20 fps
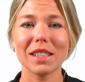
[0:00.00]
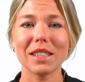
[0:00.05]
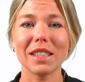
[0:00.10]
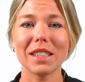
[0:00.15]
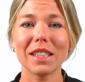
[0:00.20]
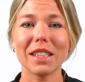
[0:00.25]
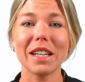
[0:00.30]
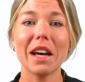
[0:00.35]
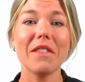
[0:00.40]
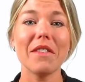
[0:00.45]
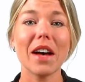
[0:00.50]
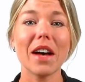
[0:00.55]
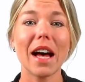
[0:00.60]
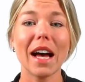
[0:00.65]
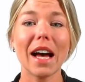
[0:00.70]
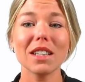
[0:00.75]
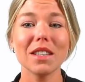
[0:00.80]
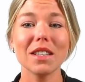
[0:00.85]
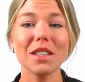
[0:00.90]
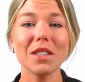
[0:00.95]
and have
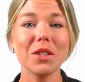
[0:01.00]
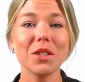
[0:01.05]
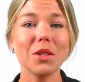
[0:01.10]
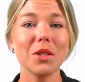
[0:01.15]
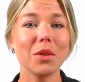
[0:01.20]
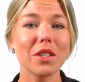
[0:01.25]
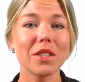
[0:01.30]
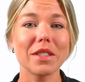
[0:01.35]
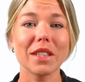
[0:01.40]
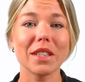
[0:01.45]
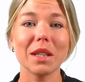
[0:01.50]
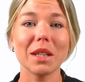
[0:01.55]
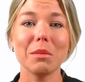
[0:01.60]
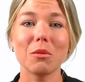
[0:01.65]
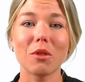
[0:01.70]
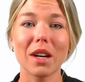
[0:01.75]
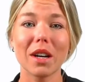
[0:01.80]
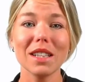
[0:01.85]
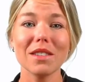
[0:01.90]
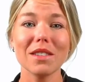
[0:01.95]
access to the same
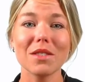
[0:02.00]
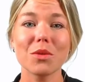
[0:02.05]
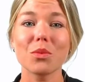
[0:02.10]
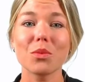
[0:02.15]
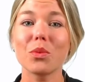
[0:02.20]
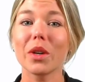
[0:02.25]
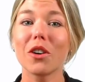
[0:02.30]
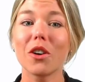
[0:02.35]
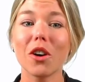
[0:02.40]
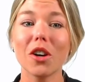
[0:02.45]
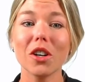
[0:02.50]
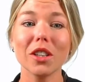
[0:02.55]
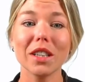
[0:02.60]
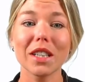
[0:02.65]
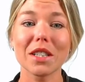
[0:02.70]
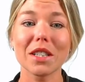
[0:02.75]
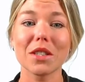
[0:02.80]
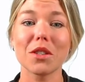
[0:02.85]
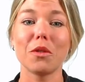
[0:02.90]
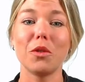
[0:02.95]
rights
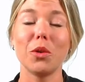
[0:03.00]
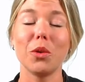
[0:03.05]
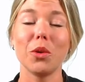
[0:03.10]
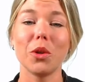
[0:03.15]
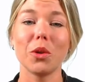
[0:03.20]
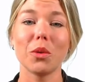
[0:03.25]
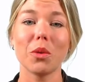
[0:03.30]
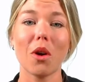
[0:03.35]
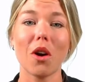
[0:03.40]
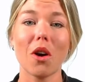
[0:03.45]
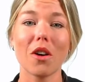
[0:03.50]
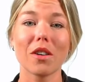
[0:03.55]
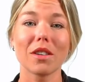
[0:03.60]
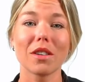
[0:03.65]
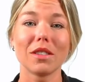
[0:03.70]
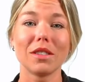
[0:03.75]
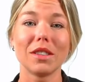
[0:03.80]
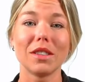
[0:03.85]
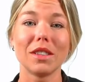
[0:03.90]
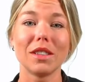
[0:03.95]
regardless of who you are.
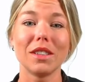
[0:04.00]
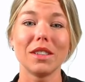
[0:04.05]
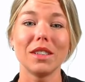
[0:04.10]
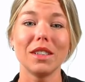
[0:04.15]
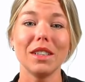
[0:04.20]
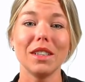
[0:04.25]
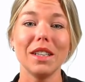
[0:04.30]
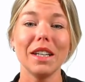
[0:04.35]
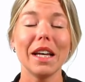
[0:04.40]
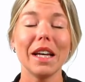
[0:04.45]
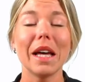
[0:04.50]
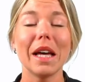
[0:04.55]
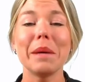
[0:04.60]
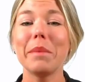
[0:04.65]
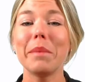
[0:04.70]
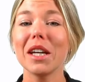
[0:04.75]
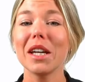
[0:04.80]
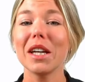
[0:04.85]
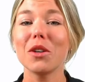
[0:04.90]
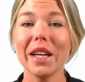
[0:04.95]
And
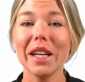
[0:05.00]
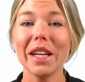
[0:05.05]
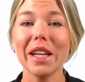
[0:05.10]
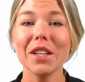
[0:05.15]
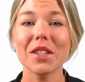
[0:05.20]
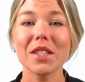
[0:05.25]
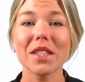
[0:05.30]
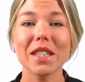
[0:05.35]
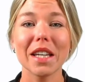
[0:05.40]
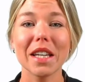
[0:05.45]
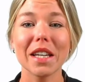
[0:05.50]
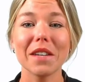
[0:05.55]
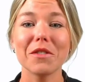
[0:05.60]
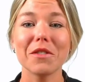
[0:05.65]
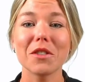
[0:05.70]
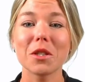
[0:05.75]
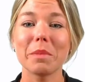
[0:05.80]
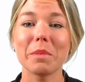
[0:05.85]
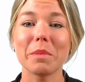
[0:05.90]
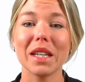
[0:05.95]
by creating a safe
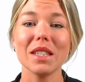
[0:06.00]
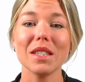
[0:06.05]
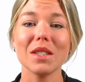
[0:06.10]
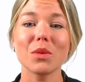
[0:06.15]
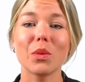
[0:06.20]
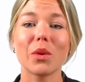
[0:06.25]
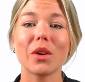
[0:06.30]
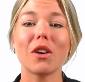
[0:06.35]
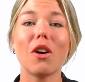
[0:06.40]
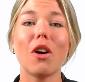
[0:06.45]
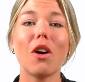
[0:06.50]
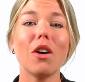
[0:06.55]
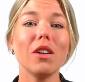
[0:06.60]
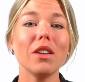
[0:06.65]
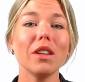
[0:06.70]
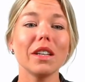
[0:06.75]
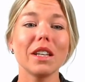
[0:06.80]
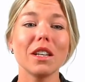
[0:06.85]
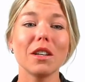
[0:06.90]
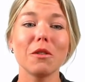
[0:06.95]
space where
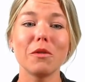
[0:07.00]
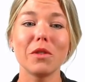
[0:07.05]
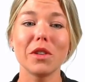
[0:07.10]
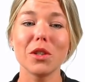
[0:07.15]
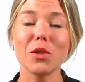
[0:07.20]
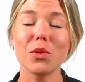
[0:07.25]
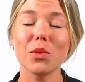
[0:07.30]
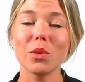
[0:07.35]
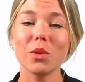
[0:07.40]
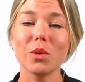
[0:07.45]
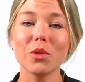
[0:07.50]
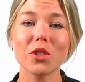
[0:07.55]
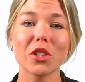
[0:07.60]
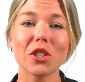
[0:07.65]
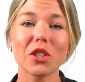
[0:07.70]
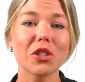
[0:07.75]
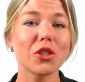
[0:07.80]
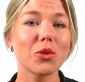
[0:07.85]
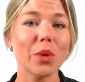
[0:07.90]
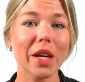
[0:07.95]
all individuals are
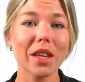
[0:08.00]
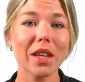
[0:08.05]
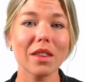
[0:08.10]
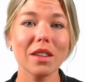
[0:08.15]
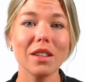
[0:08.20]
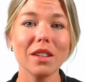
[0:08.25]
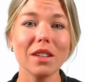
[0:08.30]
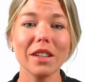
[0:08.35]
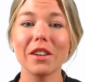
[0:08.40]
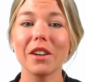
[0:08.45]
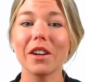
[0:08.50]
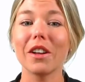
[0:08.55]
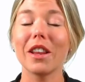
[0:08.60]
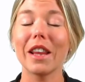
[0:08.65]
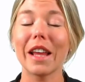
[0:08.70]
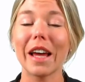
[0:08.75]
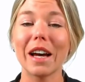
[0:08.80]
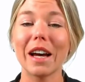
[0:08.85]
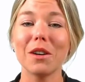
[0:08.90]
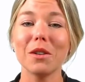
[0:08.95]
strengthened and
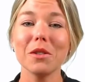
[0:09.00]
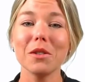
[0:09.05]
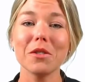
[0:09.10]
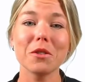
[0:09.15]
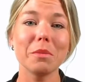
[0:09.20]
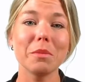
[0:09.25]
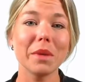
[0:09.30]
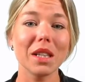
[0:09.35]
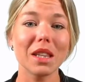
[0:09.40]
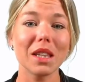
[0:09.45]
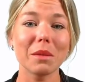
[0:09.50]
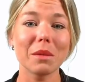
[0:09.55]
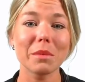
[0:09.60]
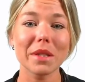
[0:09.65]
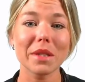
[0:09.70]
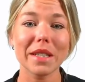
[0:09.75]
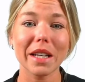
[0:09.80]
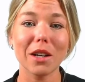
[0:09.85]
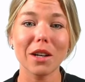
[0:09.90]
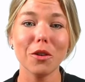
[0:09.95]
allowed to be
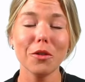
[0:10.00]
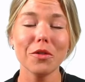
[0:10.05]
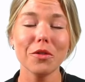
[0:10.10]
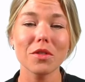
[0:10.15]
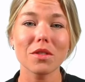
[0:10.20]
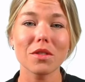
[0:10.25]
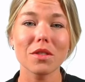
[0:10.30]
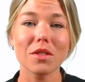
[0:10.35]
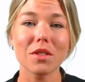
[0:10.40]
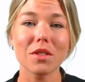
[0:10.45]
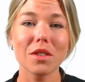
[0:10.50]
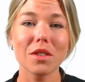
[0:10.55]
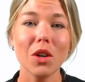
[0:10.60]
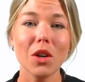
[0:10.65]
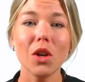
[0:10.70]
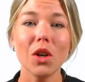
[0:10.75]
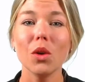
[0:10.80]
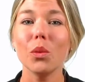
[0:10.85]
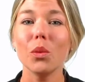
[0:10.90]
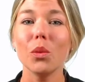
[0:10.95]
themselves,
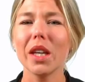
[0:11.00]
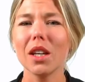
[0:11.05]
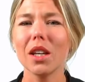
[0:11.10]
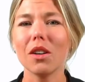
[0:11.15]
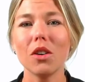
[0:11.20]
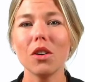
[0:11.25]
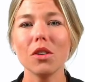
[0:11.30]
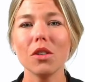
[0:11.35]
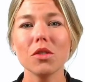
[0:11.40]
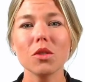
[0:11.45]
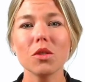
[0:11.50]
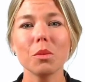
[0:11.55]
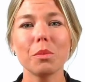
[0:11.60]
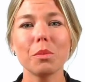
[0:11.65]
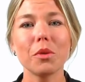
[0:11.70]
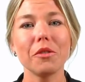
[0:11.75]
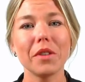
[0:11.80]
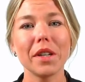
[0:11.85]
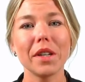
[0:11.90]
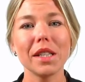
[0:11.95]
we can also
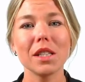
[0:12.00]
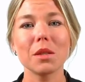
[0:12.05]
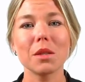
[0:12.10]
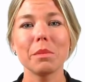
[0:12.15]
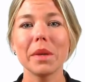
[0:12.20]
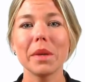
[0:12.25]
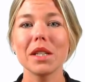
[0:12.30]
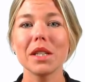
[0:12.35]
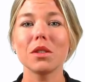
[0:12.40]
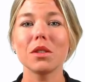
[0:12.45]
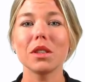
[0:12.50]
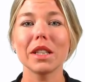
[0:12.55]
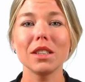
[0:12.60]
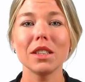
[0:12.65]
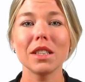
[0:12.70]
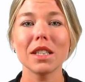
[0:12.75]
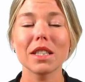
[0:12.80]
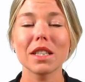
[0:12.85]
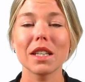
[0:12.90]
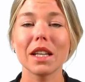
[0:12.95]
prevent mental
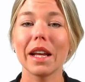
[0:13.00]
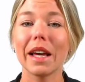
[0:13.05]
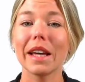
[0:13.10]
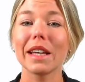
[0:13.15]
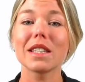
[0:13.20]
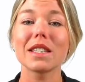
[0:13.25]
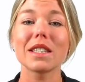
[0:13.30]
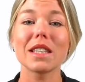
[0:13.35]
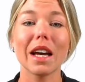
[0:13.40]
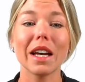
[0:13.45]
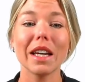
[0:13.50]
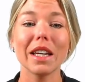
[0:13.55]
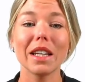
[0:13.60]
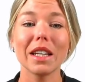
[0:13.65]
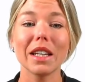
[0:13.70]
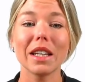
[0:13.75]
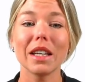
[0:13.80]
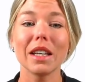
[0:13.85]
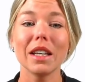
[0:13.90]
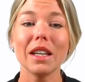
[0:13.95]
illness and
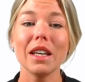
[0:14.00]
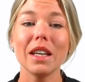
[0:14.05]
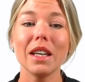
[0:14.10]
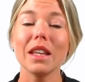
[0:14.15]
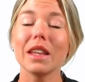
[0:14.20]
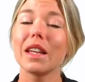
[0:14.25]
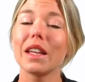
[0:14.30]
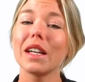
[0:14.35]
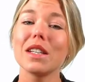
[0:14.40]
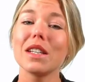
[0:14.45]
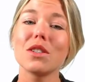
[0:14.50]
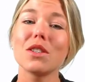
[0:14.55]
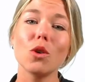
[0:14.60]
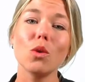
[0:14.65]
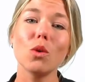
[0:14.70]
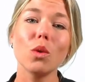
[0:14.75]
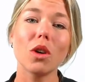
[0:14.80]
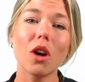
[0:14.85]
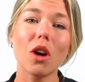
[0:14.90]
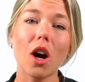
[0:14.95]
anxiety that is
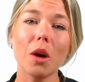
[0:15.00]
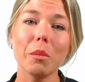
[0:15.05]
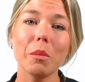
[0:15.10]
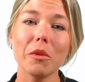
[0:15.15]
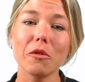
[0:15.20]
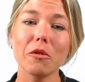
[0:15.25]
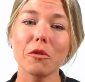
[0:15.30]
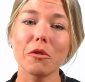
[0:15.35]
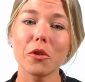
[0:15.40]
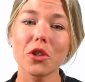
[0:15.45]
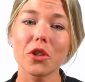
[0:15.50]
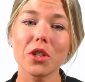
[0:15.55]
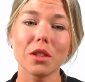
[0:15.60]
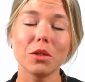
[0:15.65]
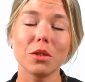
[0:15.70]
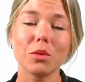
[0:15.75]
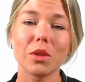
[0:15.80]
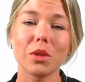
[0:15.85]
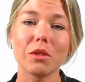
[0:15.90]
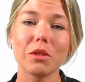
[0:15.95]
so common for
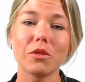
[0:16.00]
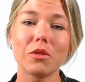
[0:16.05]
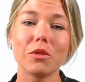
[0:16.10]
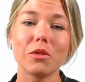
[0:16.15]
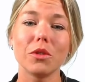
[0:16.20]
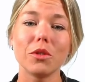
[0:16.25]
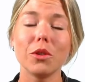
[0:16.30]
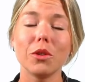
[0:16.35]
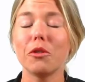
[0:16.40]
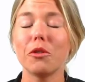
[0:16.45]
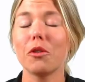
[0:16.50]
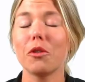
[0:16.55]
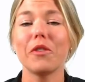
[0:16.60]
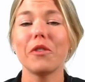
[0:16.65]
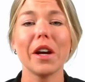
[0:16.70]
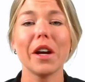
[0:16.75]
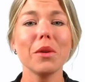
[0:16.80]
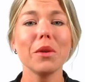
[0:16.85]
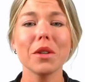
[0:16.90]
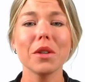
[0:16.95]
children who for
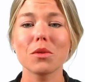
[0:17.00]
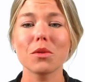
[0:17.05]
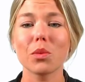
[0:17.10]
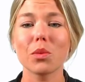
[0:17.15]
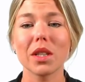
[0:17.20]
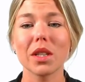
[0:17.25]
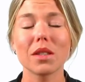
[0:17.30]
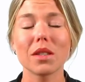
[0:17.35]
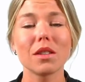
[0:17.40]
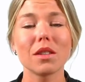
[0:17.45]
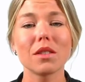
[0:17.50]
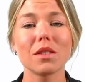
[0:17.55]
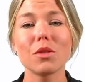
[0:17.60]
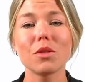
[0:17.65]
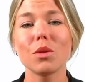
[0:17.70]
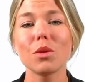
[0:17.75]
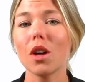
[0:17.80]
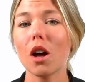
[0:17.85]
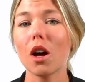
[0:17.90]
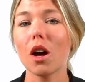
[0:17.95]
various reasons
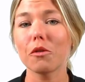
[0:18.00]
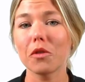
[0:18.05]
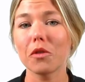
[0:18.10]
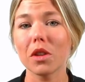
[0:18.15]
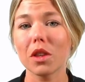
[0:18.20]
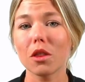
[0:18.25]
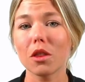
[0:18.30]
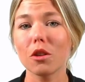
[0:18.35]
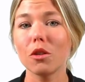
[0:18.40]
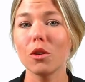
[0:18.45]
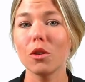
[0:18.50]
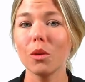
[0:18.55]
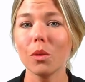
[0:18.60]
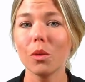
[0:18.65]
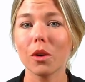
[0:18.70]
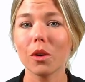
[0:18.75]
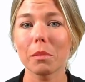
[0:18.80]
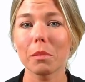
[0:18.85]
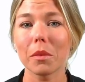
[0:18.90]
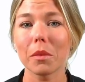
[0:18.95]
do not fit the norm.